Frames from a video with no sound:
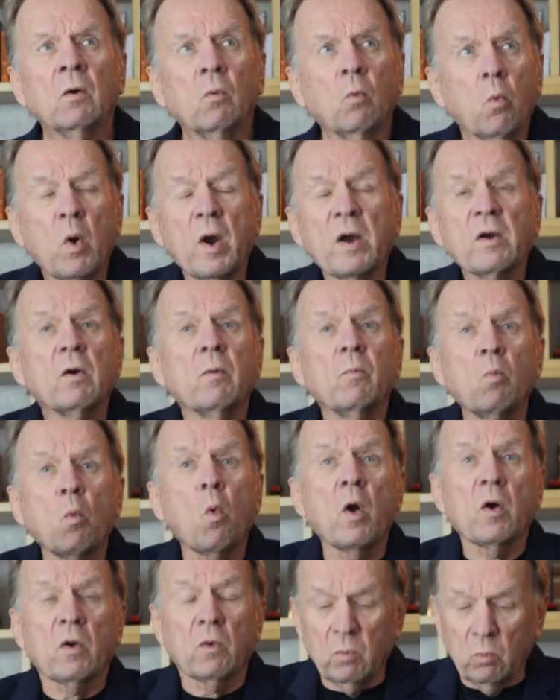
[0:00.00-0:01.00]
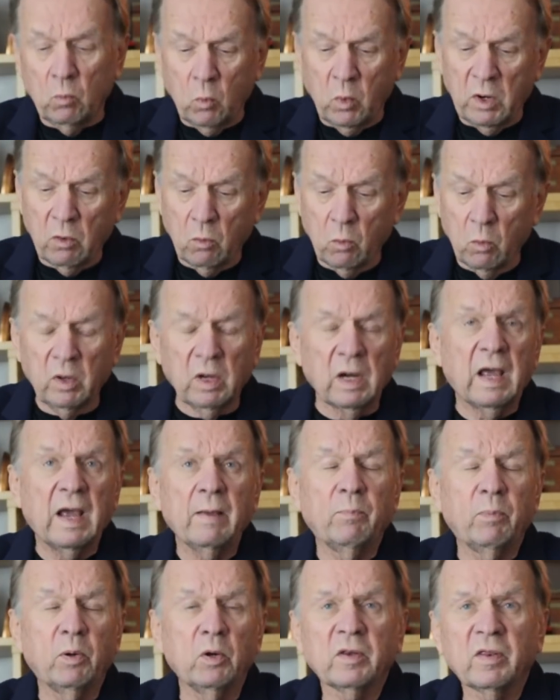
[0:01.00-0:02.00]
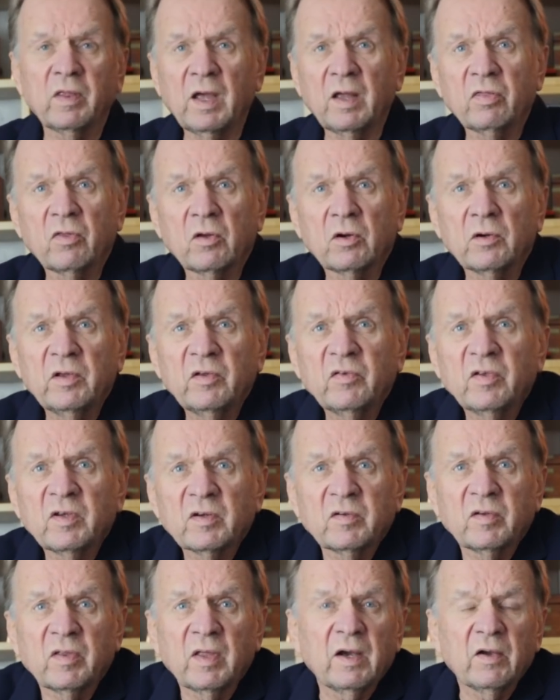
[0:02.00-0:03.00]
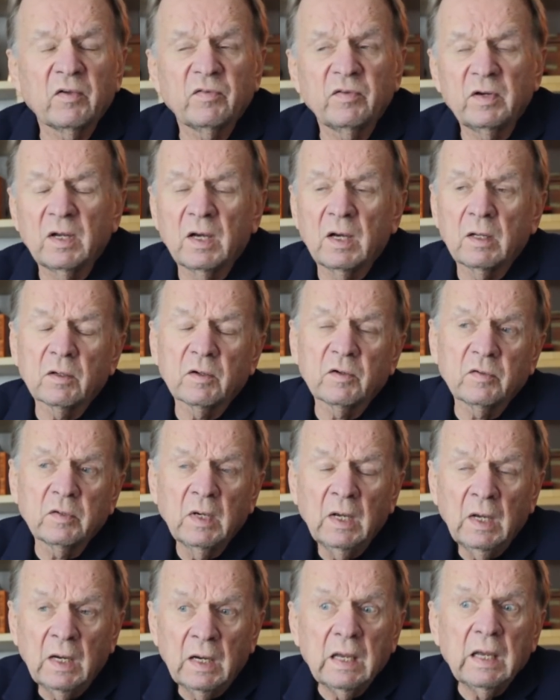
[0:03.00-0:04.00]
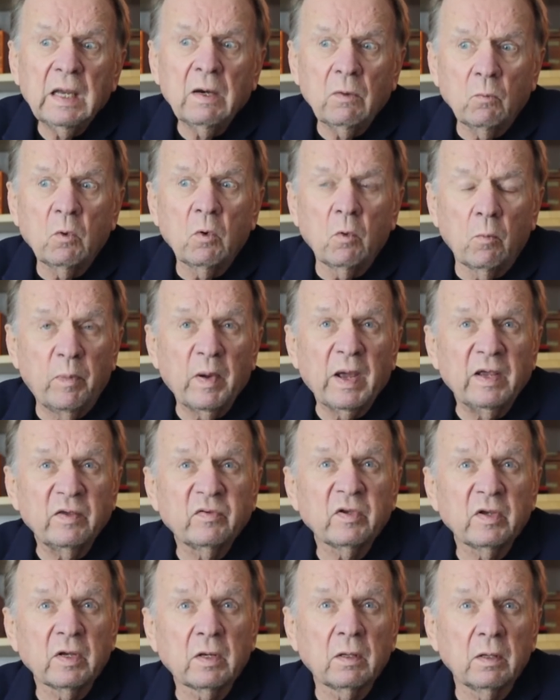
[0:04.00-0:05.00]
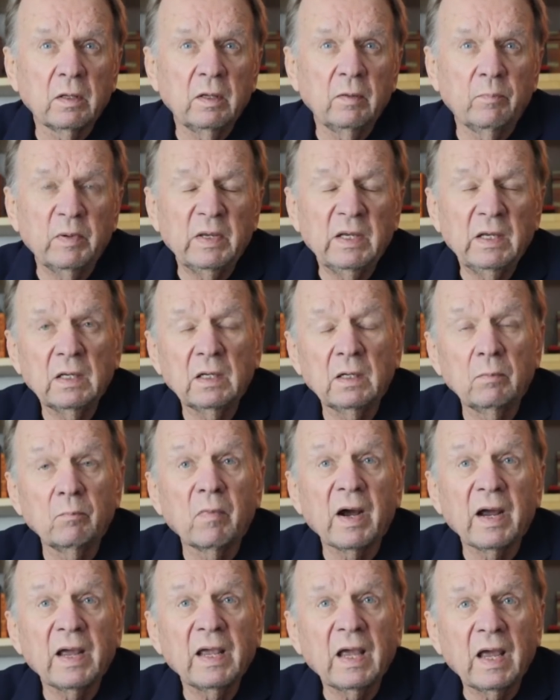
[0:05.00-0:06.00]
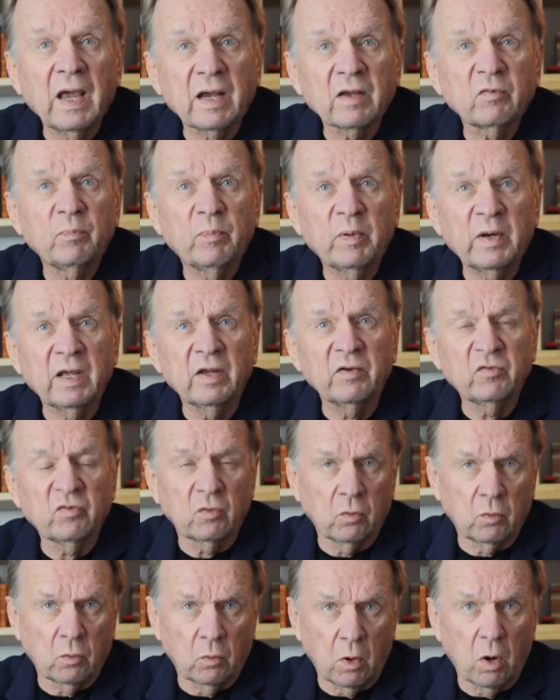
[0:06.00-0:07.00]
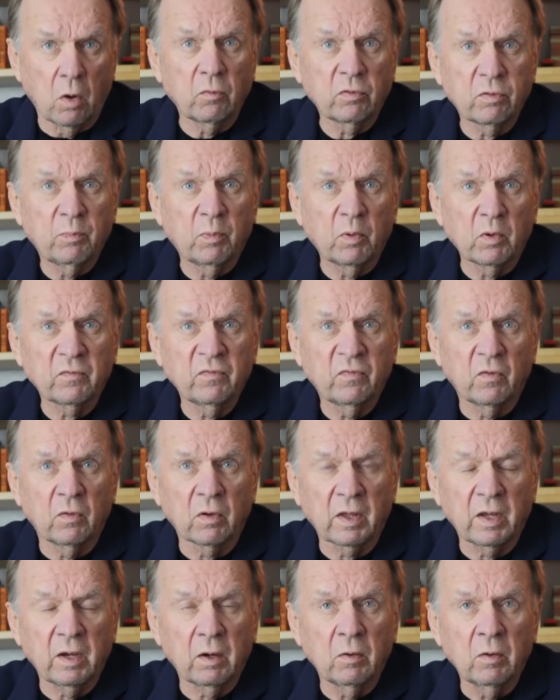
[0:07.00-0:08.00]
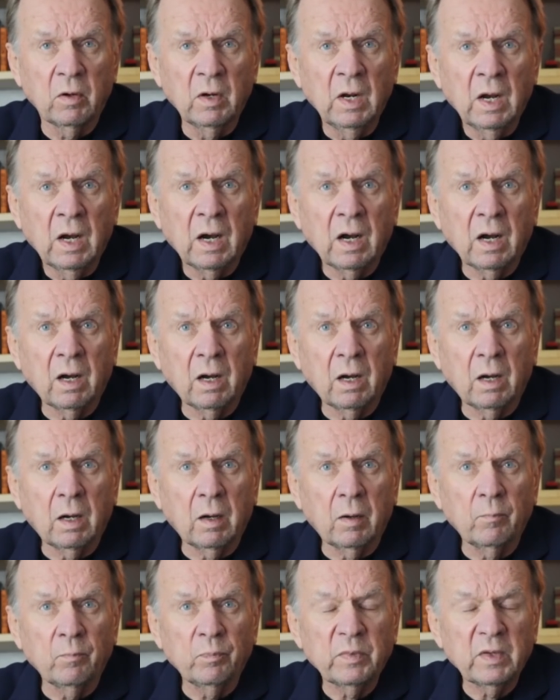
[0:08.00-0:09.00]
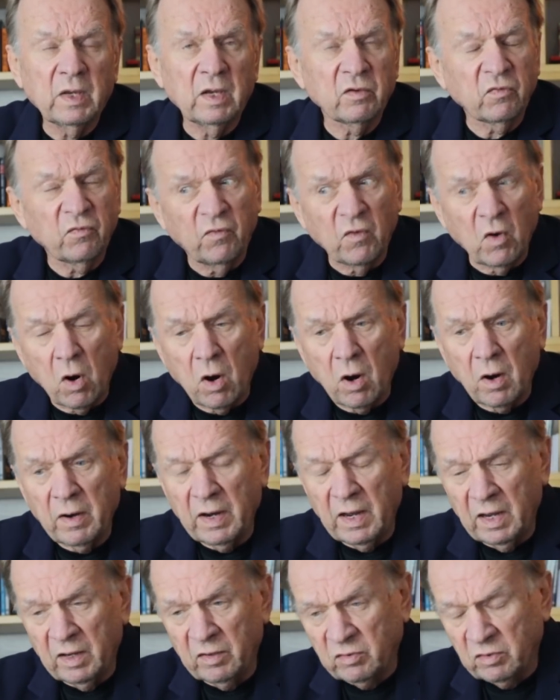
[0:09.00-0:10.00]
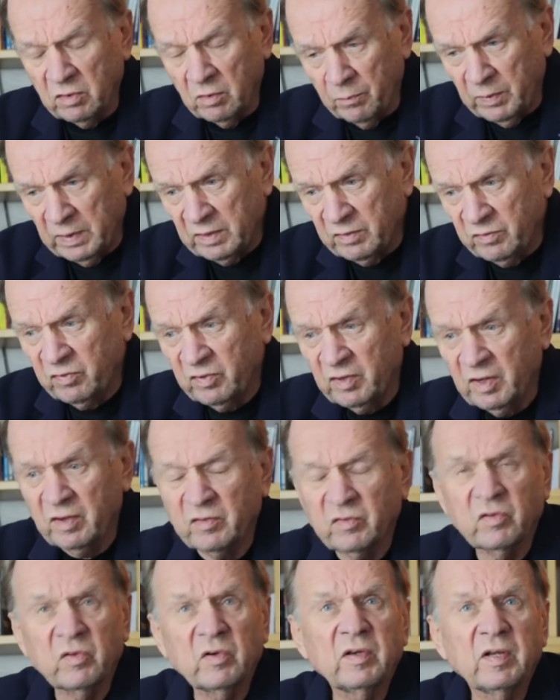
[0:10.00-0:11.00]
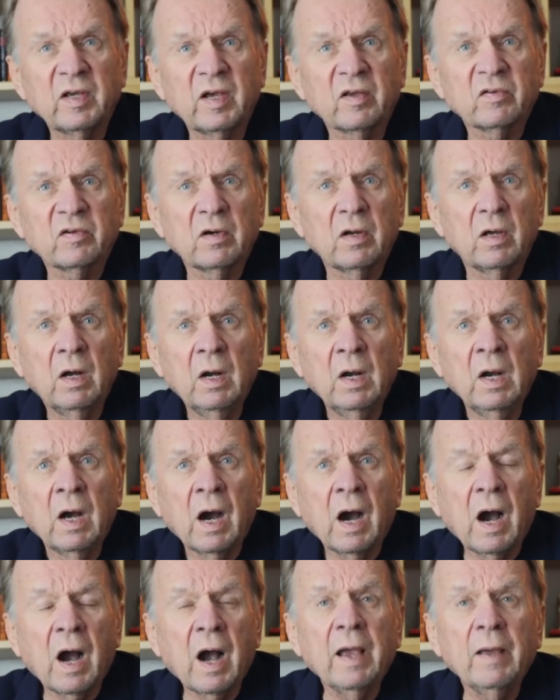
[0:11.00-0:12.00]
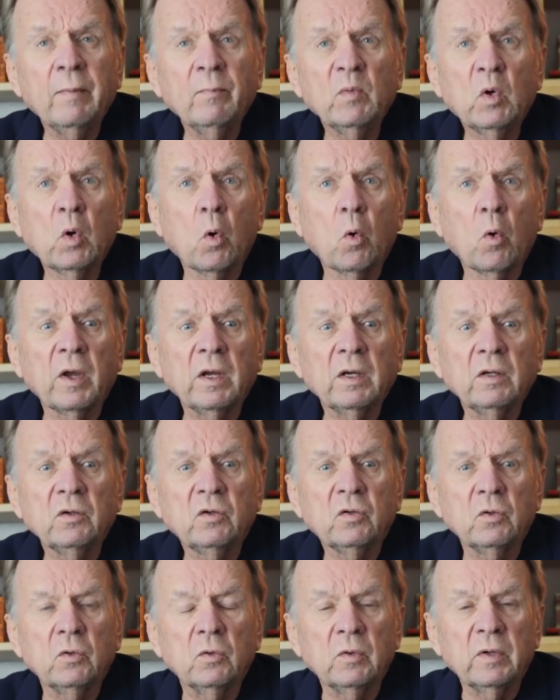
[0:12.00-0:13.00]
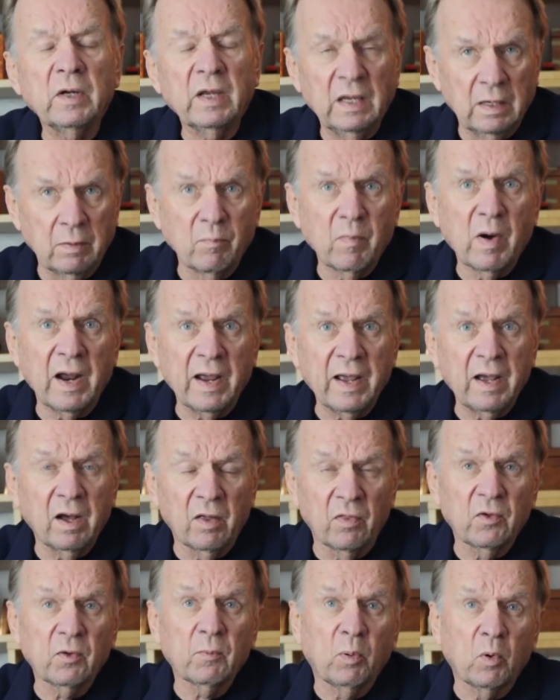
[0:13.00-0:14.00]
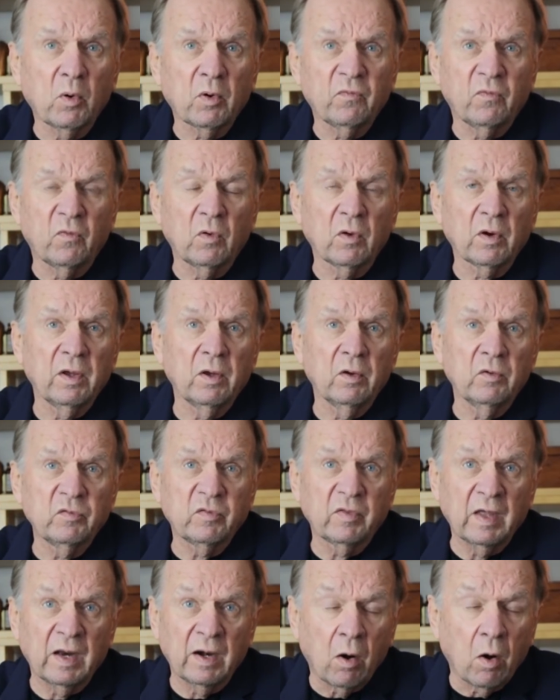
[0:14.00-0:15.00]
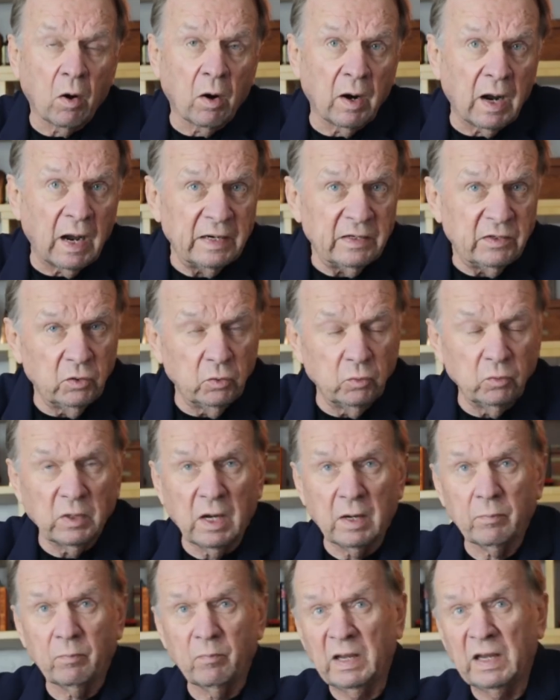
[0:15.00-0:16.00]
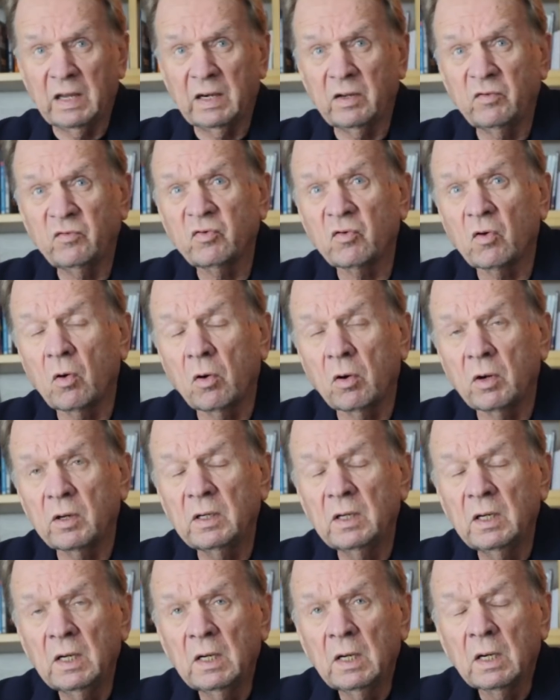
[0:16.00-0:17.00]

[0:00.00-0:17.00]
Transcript: Where where where will I put that thirty six thousand dollars? It will basically be in my exponential growth portfolio. Um, as far as the big six and Tesla, I'm going to in my other portfolios that are, I do not manage on.